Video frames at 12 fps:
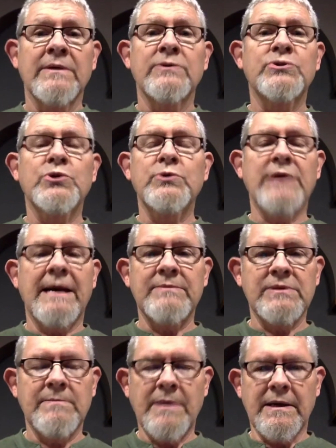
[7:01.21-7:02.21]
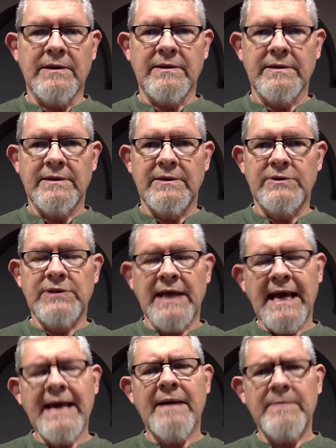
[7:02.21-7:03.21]
2 times a month, you'd say,
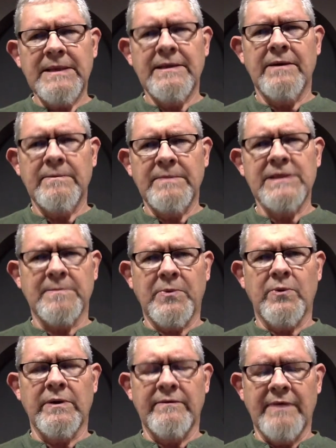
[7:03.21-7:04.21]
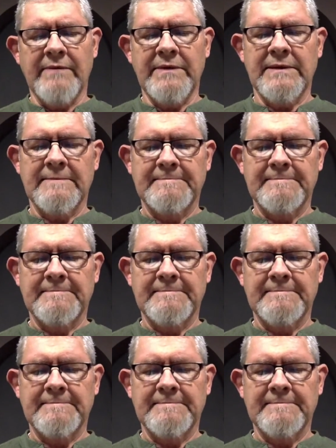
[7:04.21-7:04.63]
hey, I'll be there and be supportive of it.